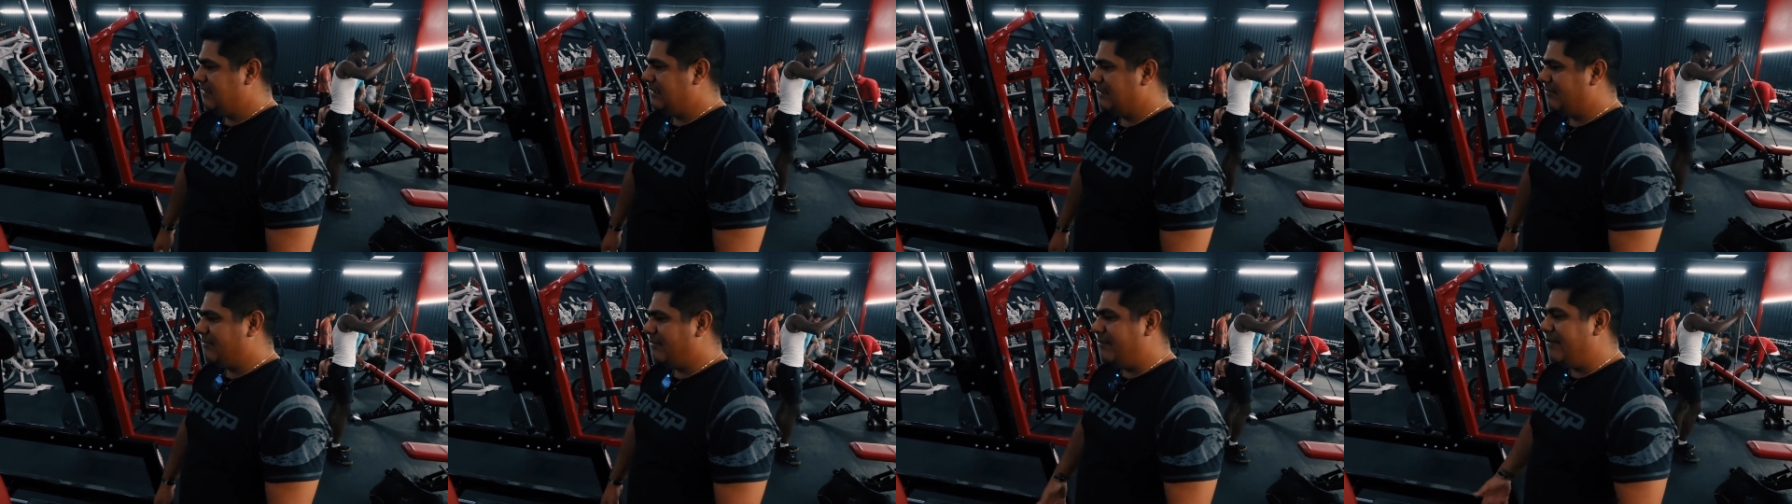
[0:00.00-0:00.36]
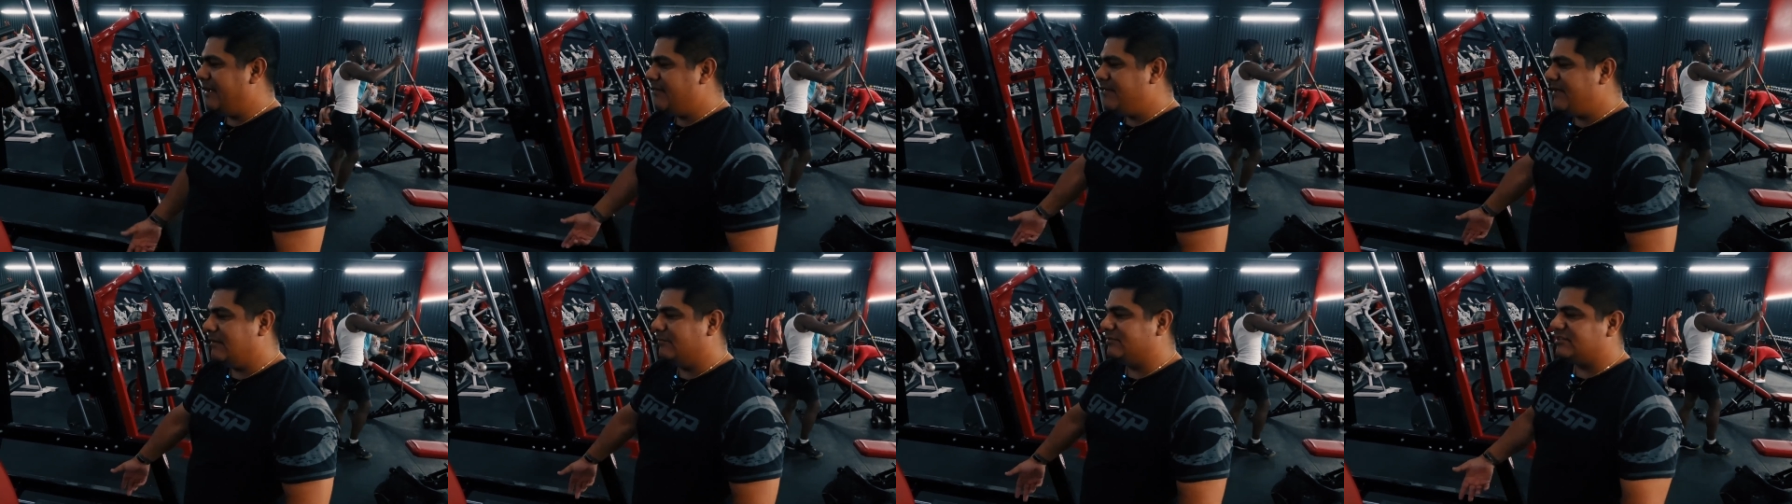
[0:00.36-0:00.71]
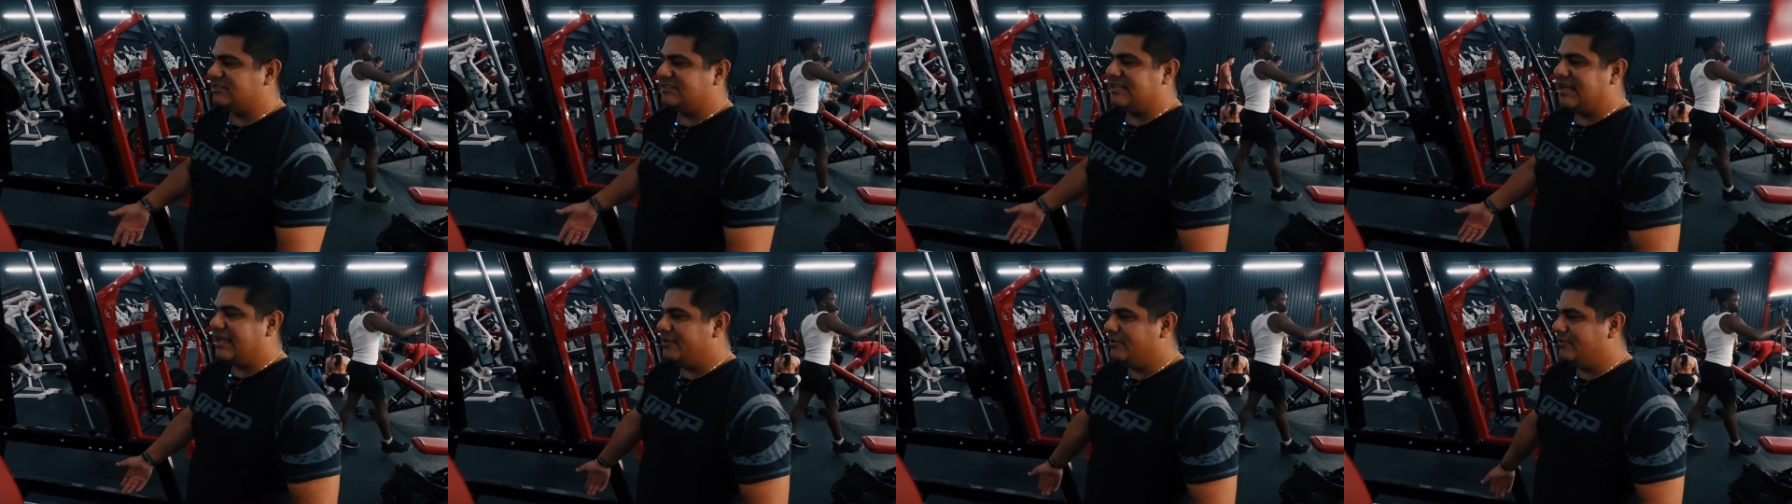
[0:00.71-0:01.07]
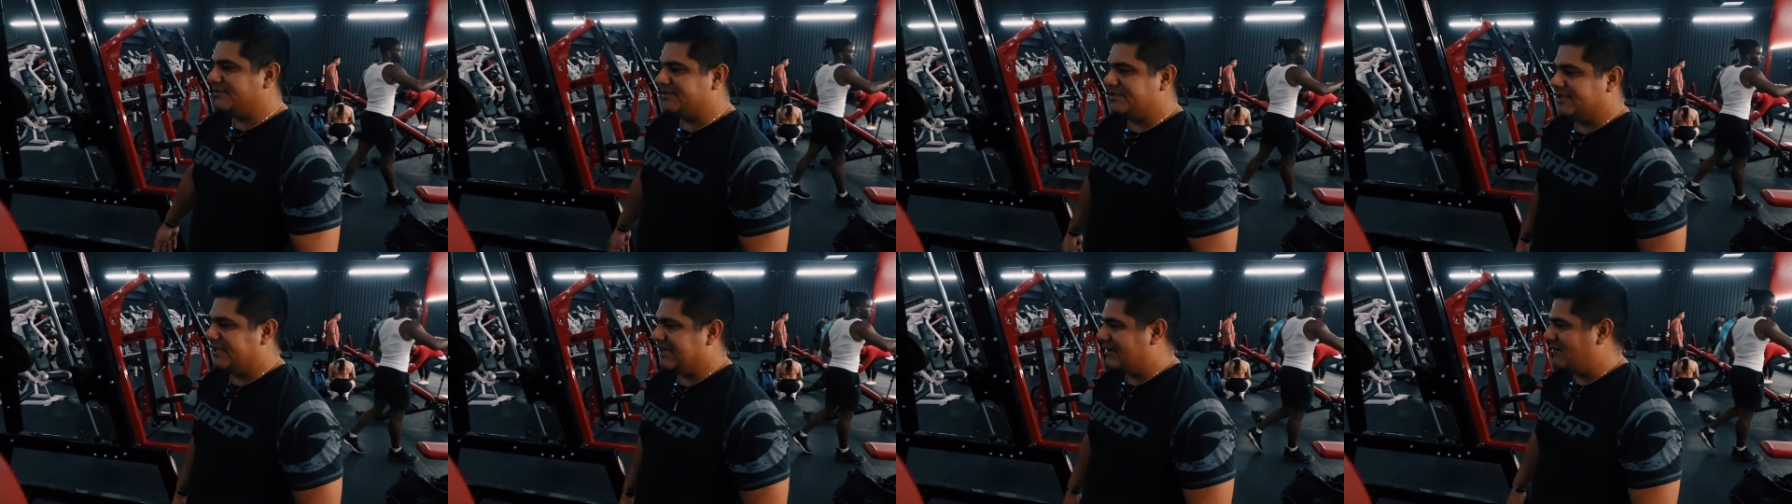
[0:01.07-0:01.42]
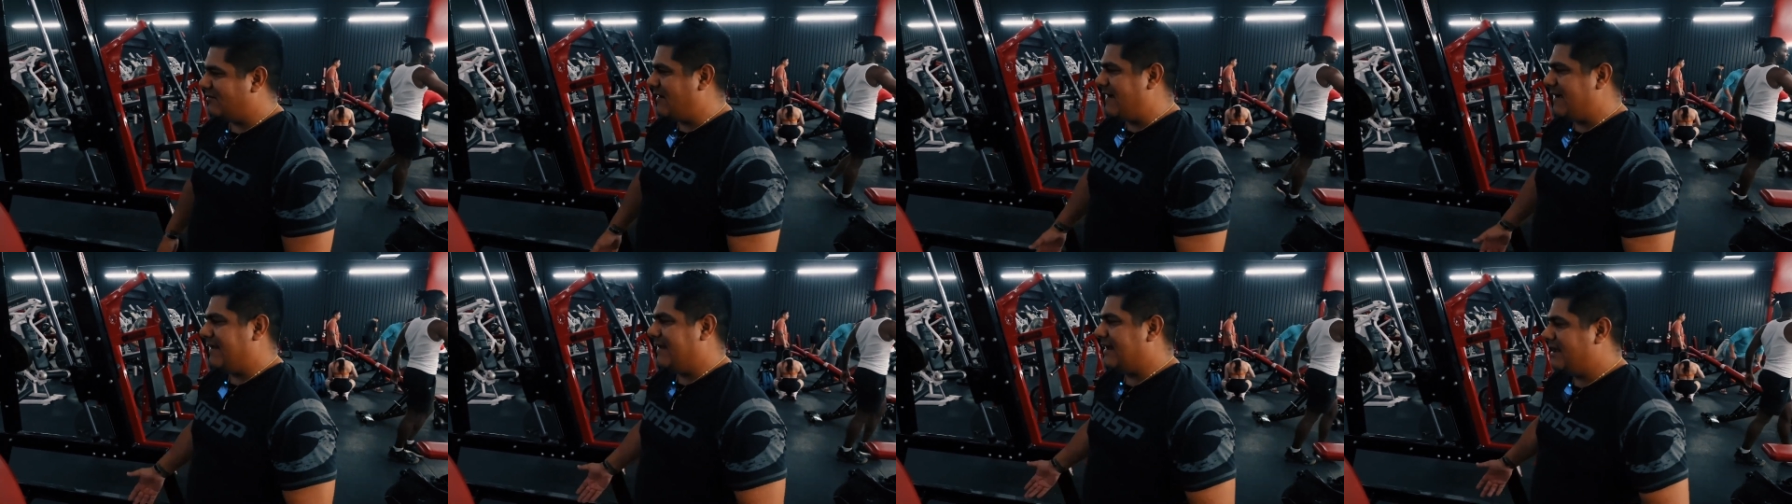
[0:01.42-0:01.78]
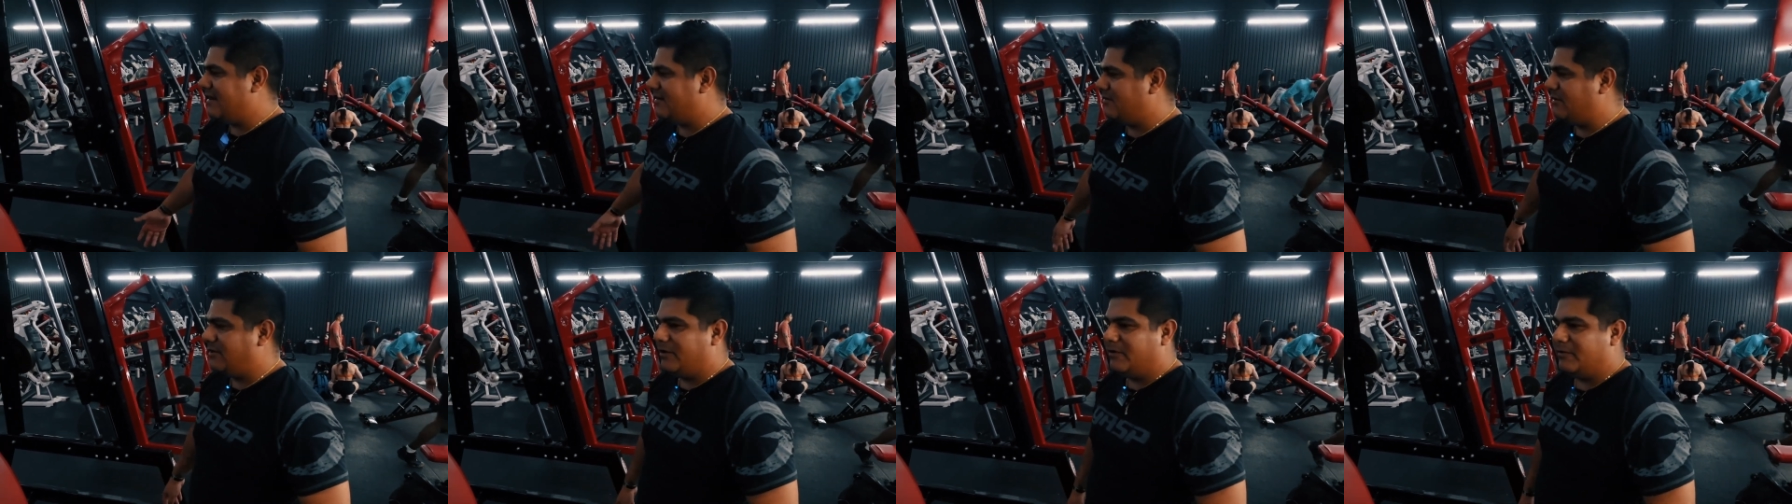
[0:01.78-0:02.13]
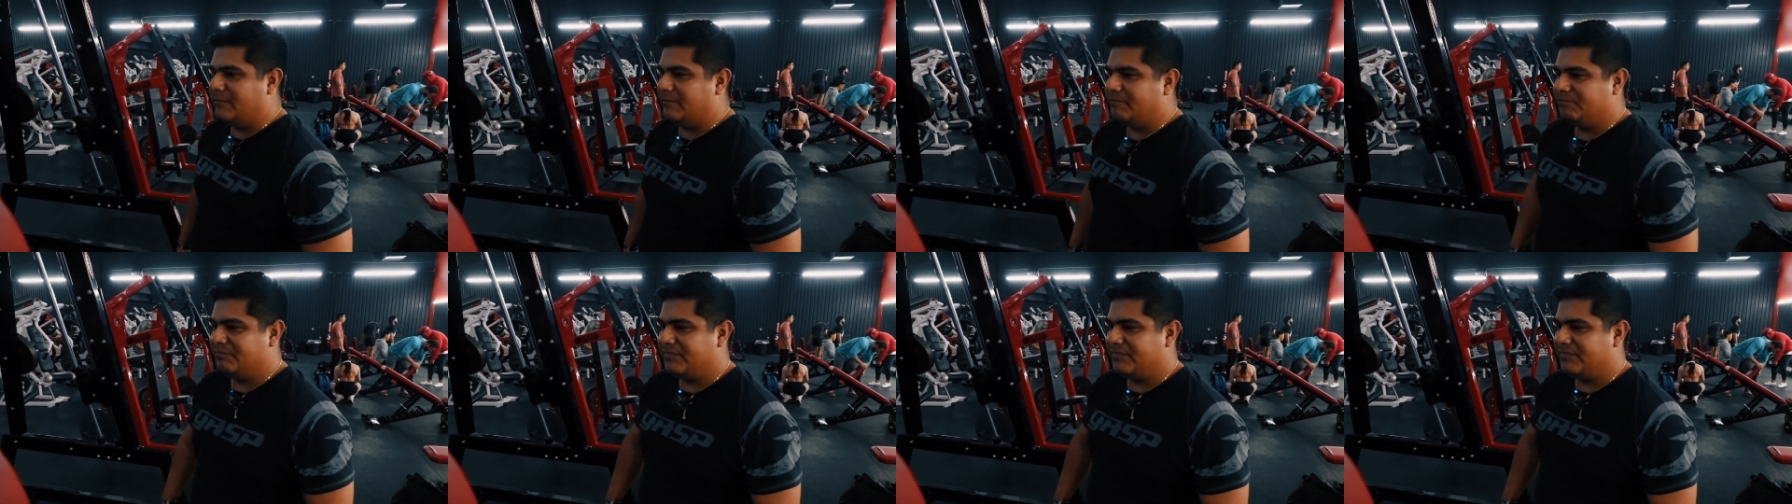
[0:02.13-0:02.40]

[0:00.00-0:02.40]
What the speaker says: But maybe I'm just not using it right. I don't know.